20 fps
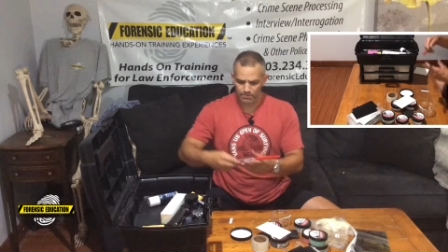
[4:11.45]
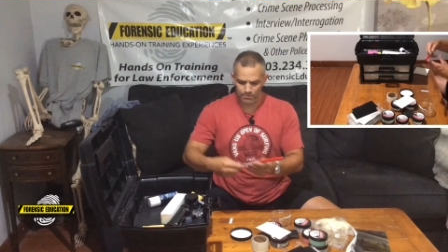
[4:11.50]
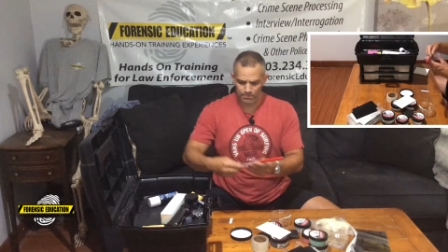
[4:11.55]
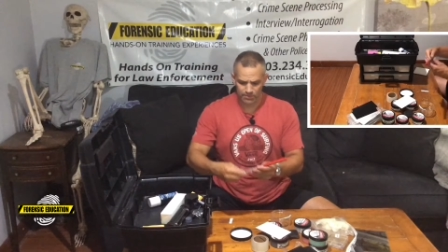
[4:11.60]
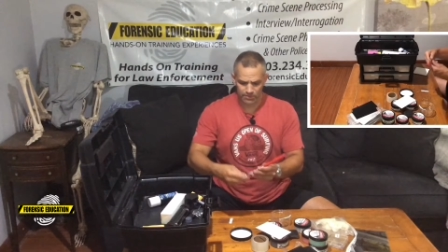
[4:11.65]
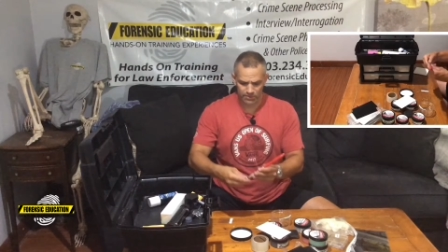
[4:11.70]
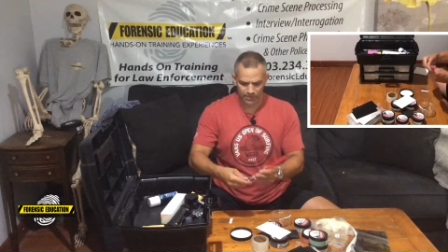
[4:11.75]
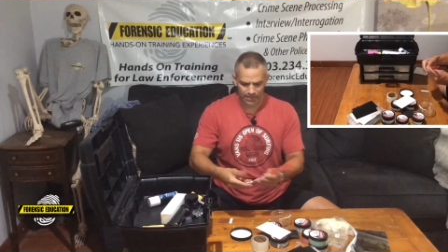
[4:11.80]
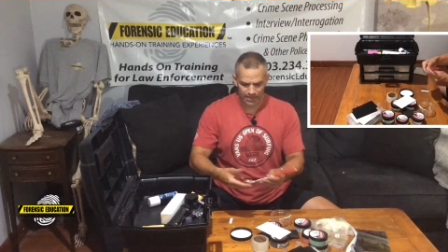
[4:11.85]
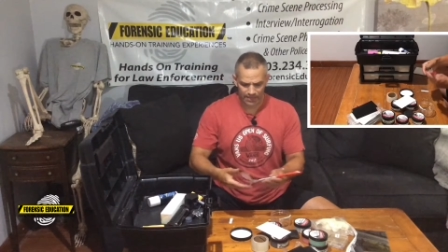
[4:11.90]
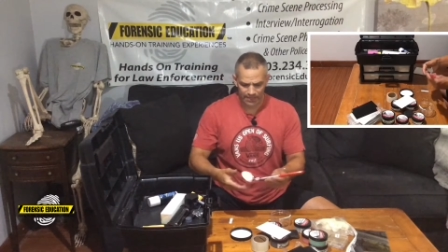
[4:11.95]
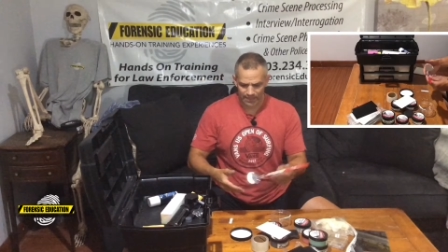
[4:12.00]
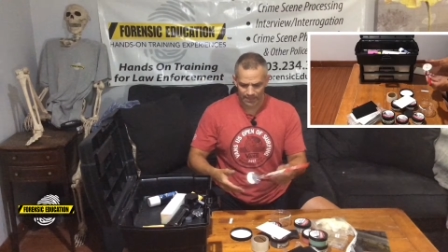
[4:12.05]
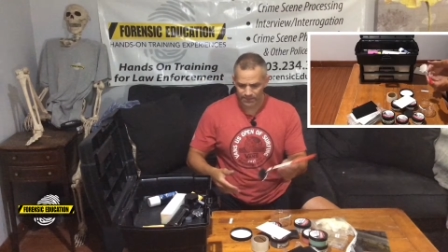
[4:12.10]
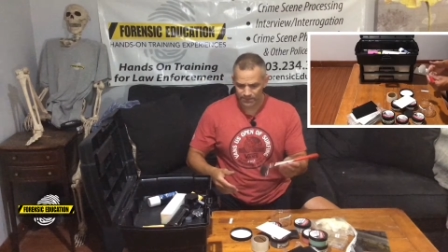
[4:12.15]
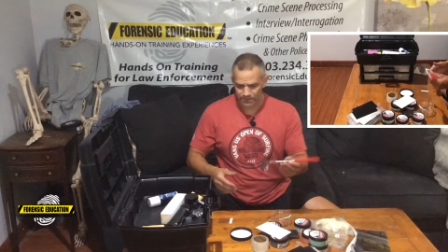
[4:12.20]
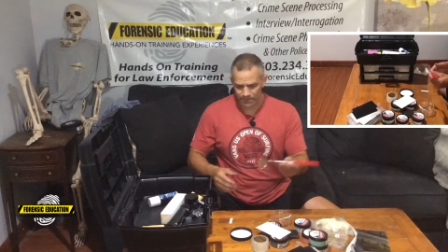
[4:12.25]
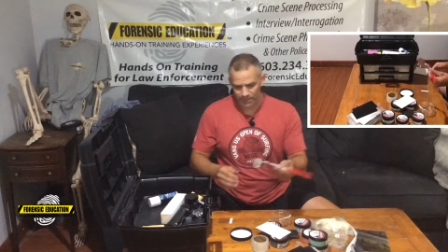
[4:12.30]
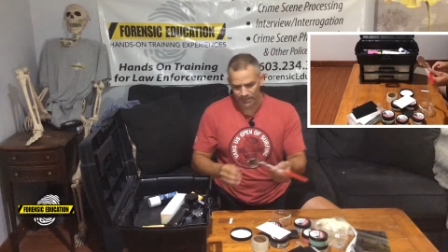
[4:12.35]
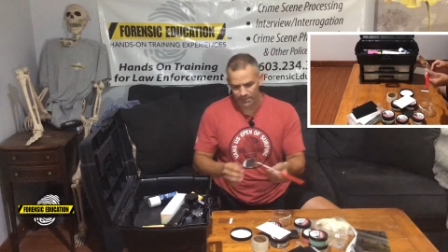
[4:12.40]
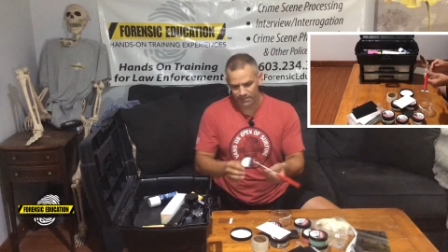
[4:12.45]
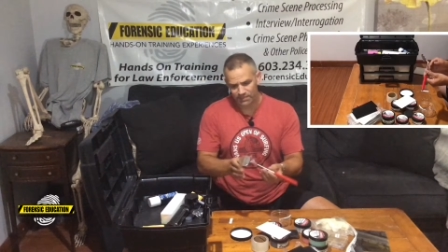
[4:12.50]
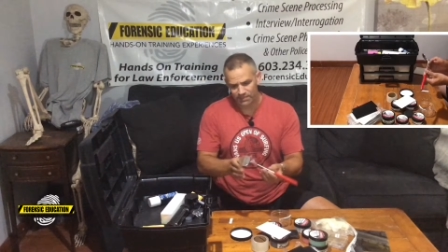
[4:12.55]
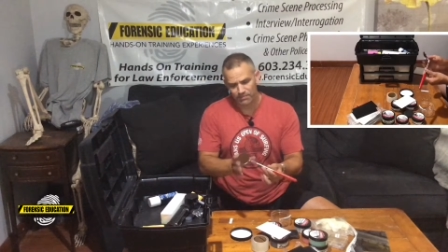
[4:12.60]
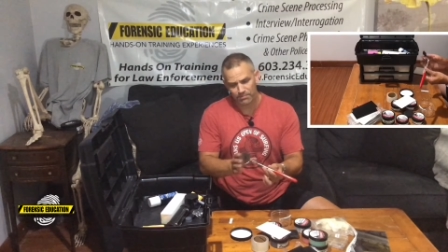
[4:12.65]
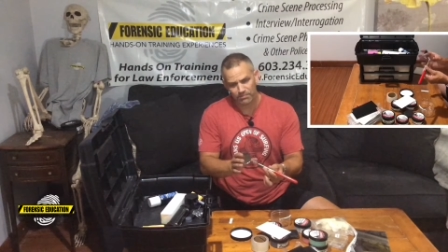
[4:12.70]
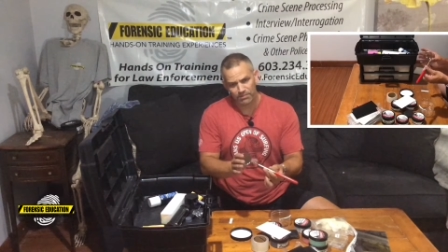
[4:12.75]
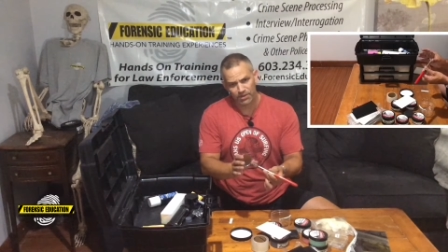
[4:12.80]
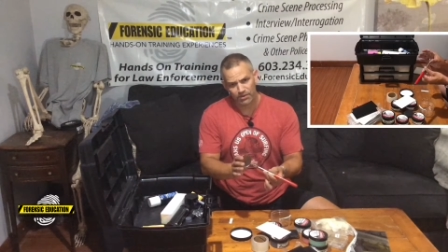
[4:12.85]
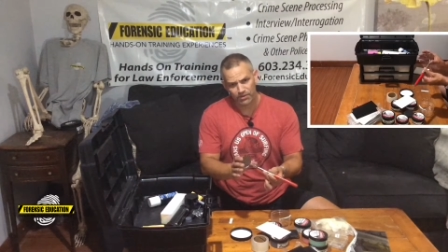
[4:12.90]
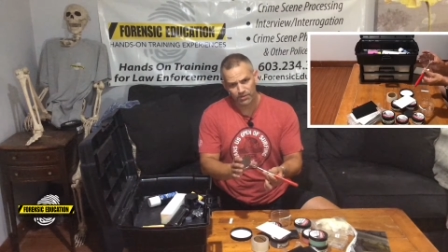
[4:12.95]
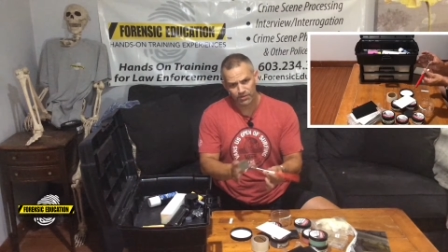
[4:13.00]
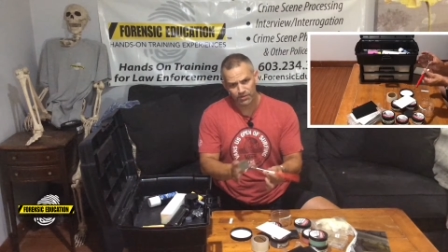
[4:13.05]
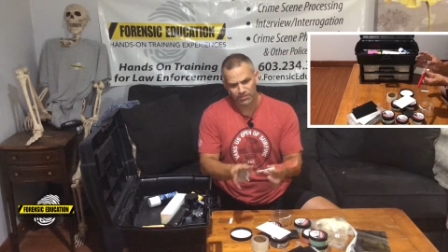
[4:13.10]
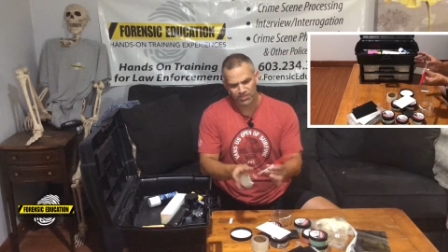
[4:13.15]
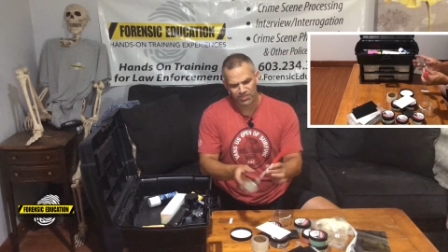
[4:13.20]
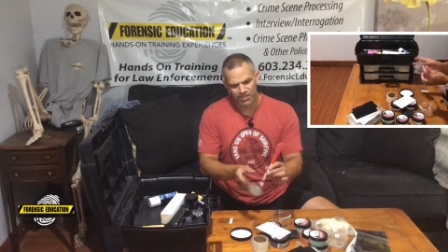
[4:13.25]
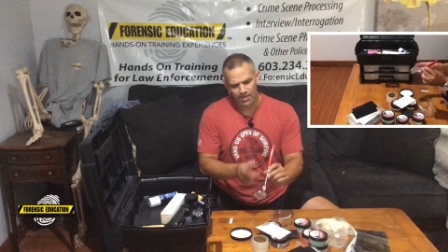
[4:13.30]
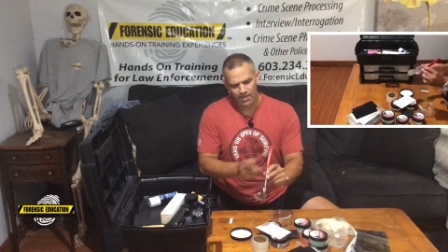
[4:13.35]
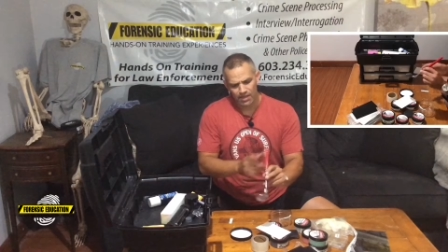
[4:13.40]
miscellaneous things, some
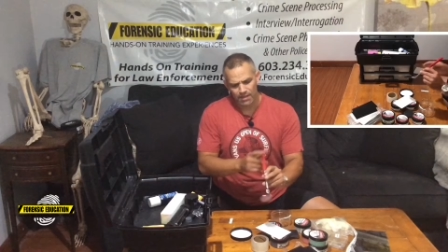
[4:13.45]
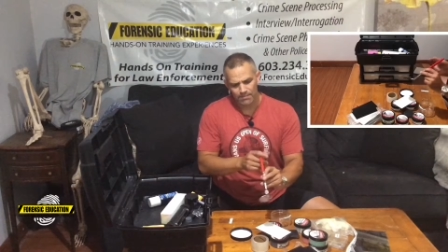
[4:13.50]
mirrors,